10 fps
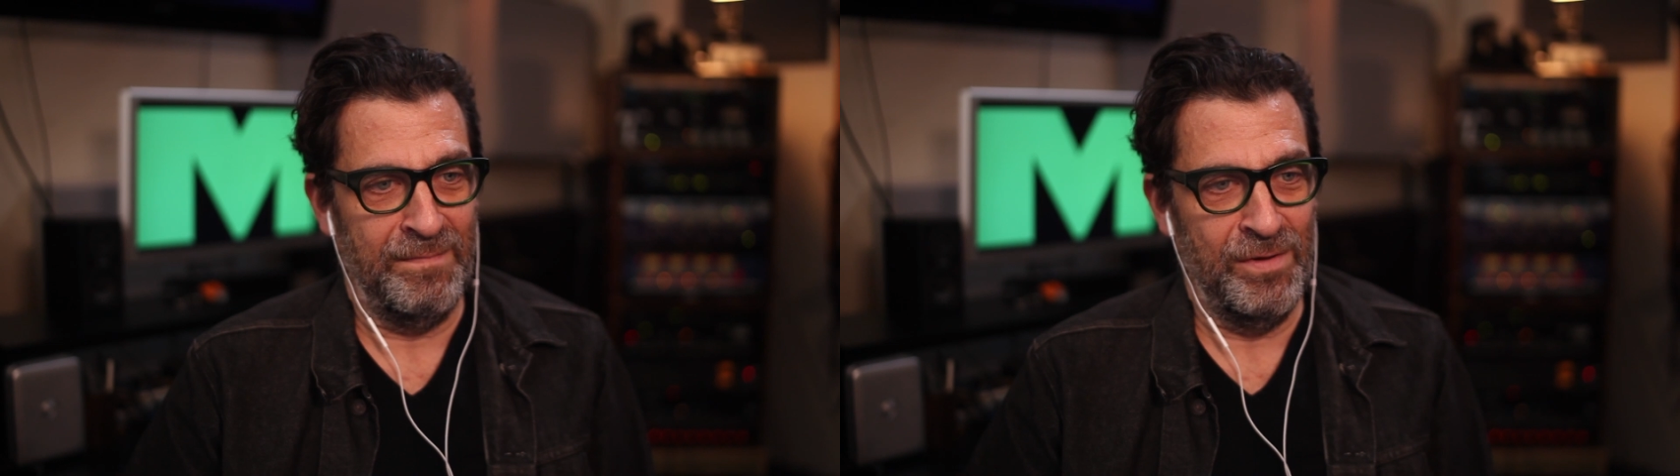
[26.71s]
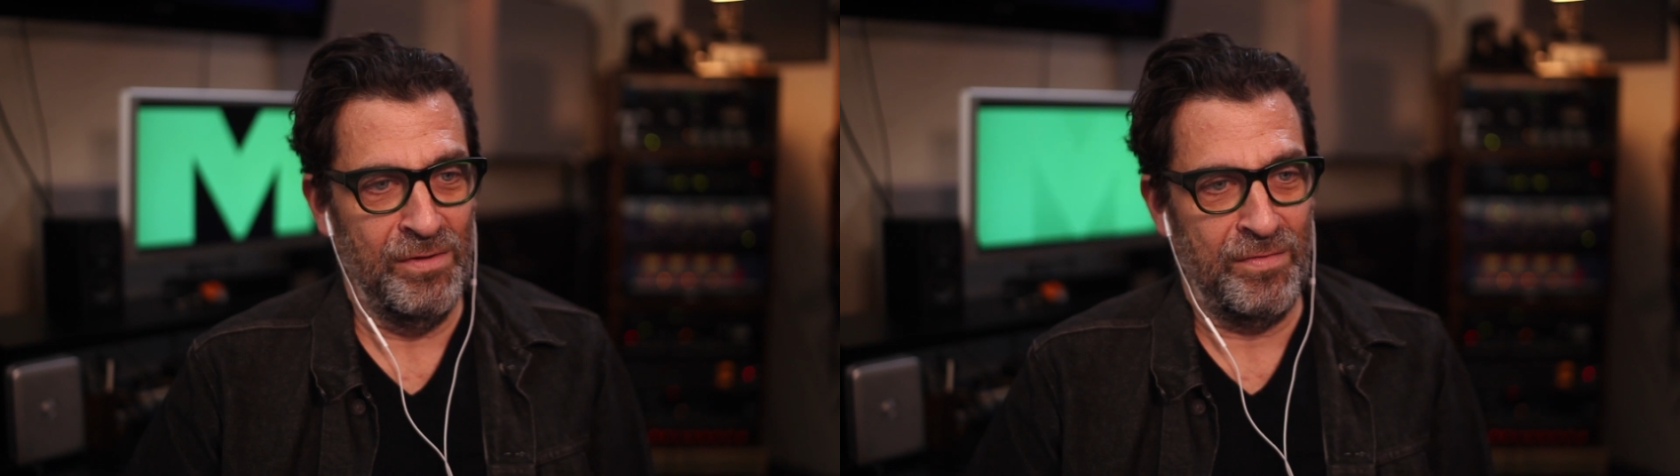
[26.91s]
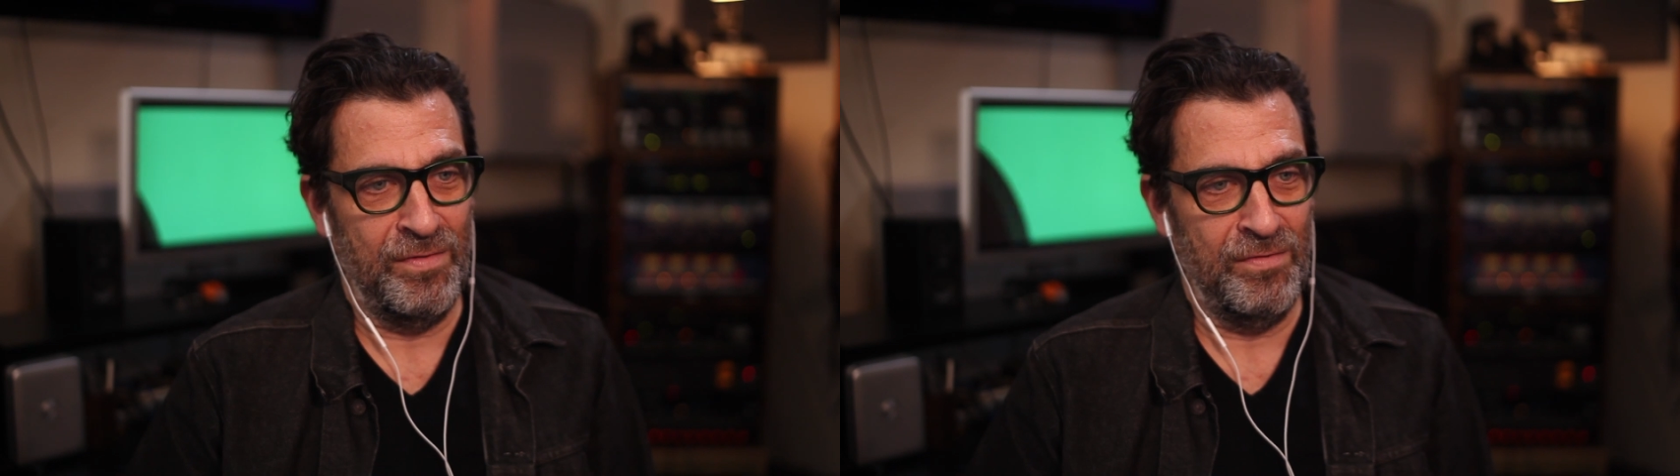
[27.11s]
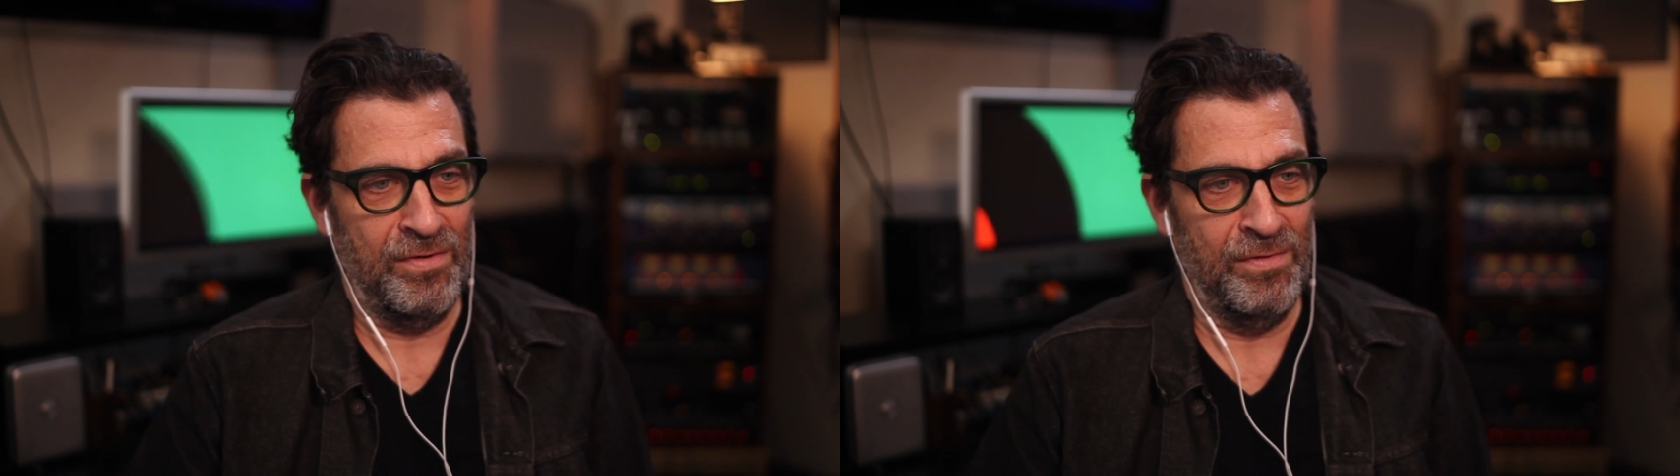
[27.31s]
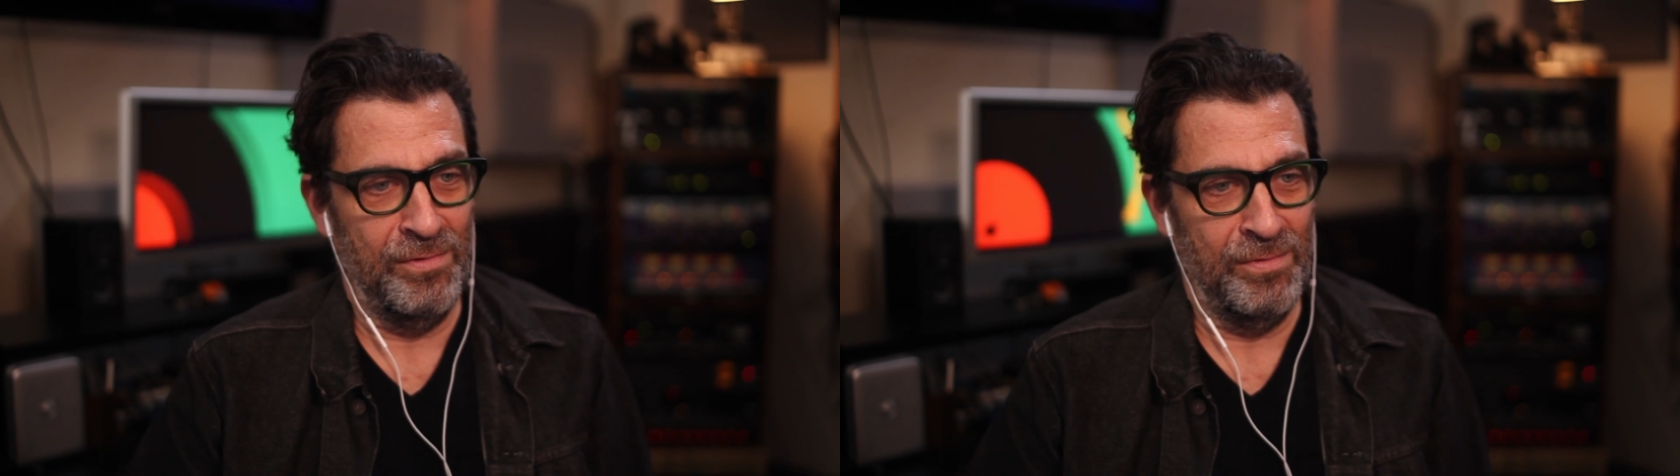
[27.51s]
if you listen
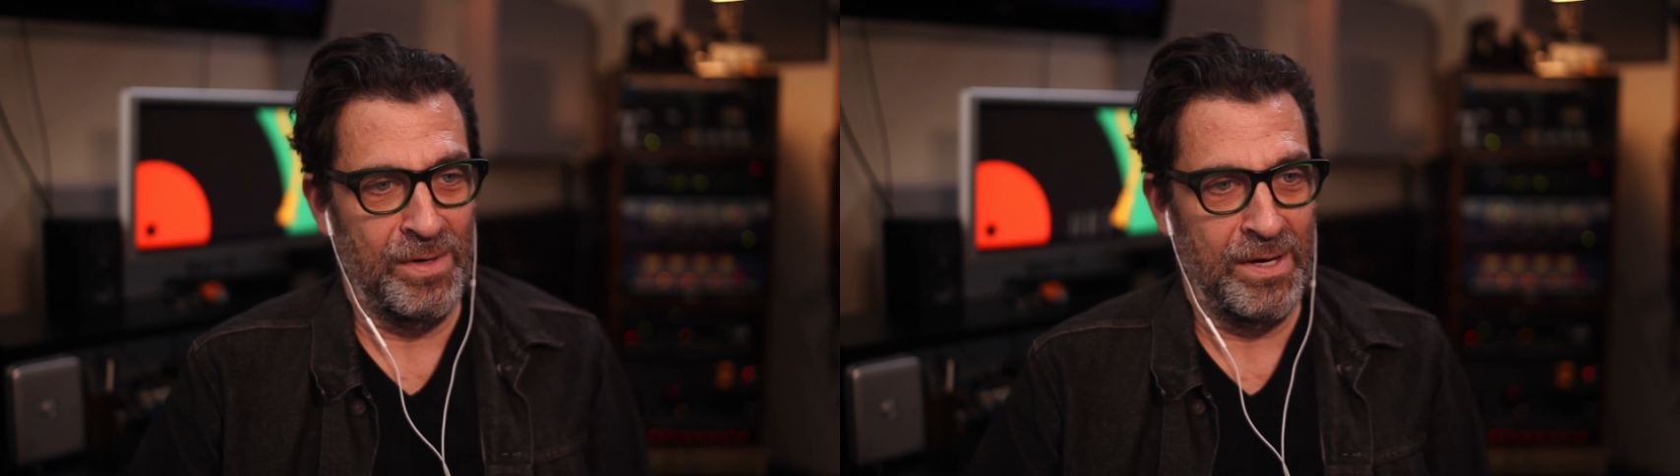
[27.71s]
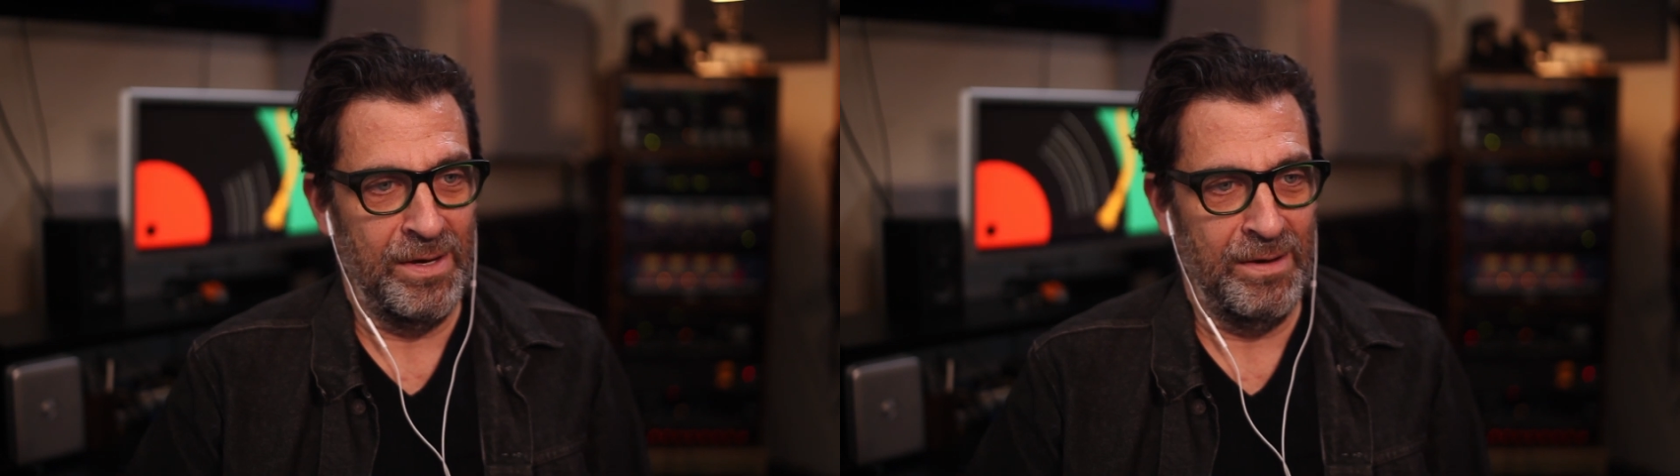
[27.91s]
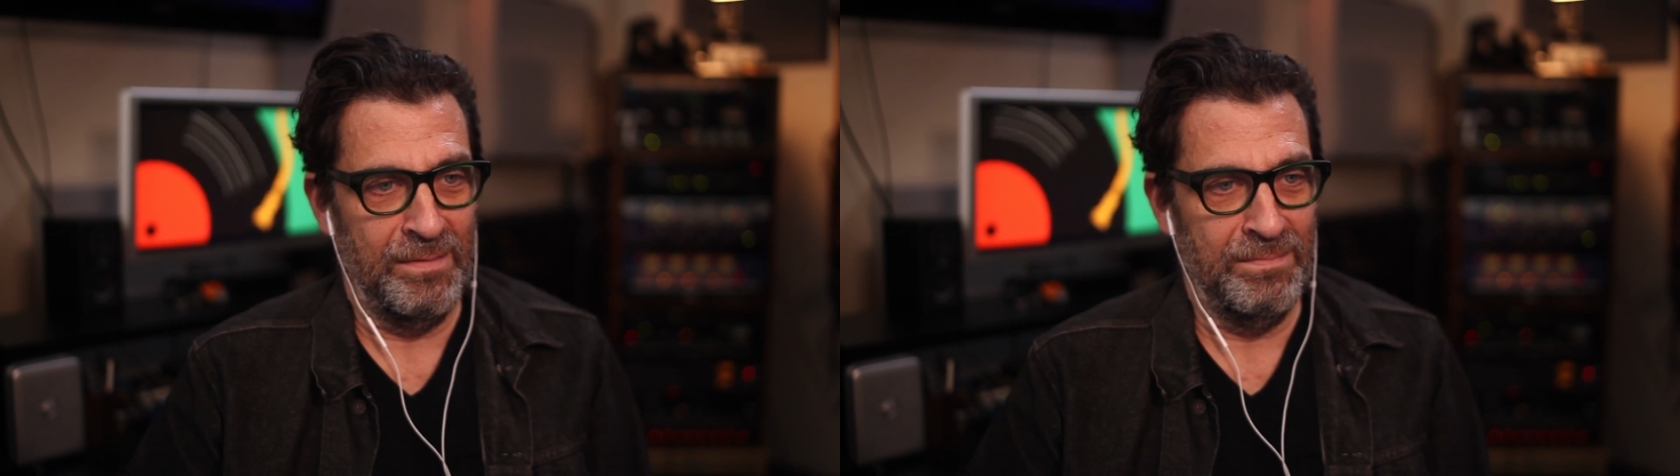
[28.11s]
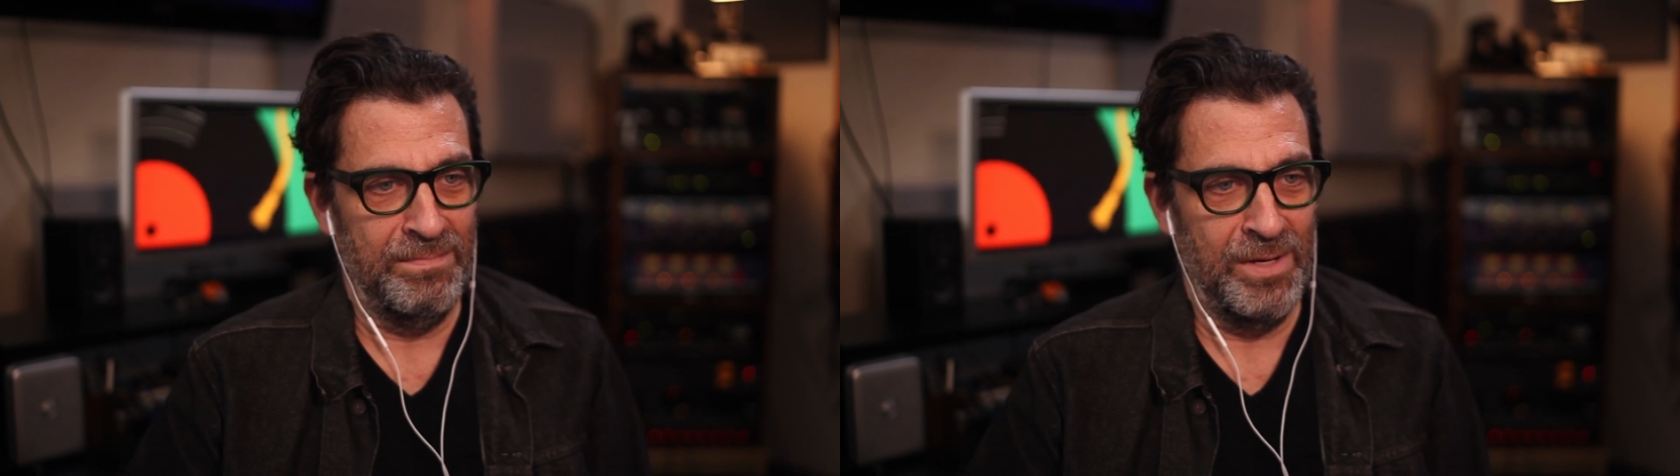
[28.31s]
to uh,